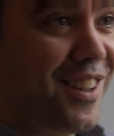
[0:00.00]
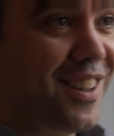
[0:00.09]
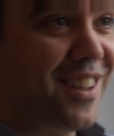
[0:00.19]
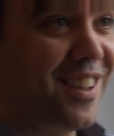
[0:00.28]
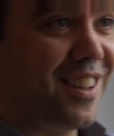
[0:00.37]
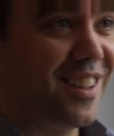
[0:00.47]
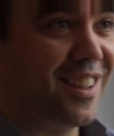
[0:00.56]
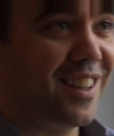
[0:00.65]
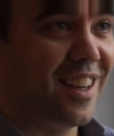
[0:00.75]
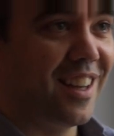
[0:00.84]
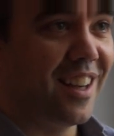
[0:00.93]
Okay.
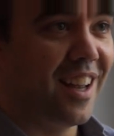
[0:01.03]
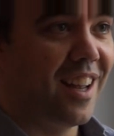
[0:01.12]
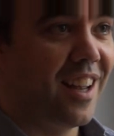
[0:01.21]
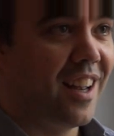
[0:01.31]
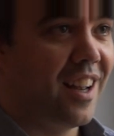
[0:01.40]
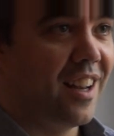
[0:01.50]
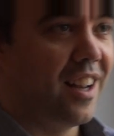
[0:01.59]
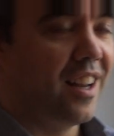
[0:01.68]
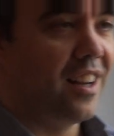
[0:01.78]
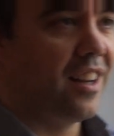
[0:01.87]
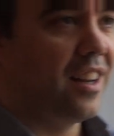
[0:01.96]
And what's your
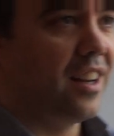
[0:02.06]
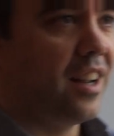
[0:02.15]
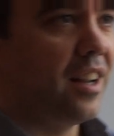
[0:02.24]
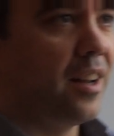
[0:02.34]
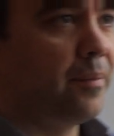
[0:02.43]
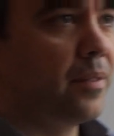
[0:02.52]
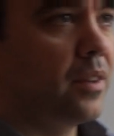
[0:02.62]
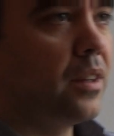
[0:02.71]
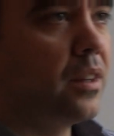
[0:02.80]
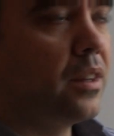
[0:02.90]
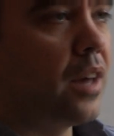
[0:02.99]
position
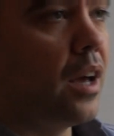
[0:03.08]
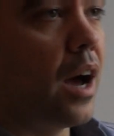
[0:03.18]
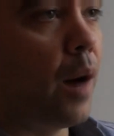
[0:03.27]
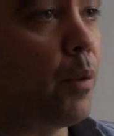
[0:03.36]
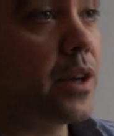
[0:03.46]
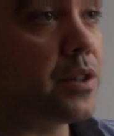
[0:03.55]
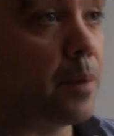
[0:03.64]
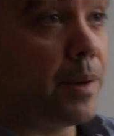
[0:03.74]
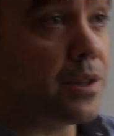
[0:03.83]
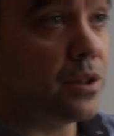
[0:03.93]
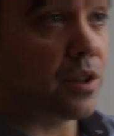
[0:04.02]
at Linn? I work as a
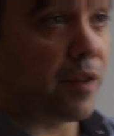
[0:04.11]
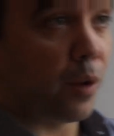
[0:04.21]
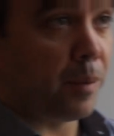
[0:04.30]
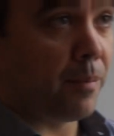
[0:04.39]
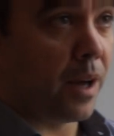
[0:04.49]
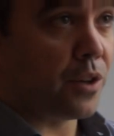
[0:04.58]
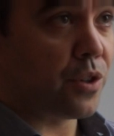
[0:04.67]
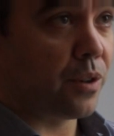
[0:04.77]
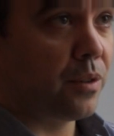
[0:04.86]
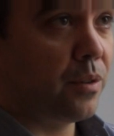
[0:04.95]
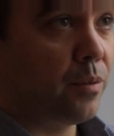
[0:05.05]
business development manager
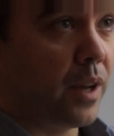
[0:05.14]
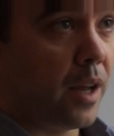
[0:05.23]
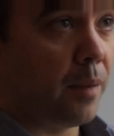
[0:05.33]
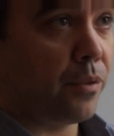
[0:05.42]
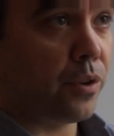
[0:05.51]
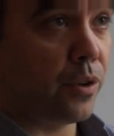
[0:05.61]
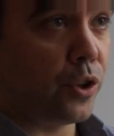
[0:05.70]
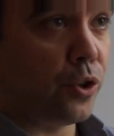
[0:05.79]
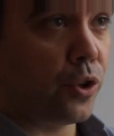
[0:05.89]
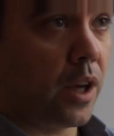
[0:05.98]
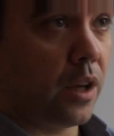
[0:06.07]
through the
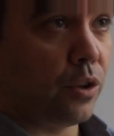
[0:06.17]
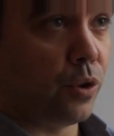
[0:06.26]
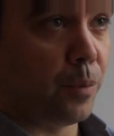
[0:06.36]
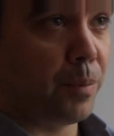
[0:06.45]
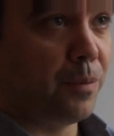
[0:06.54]
UK and Europe.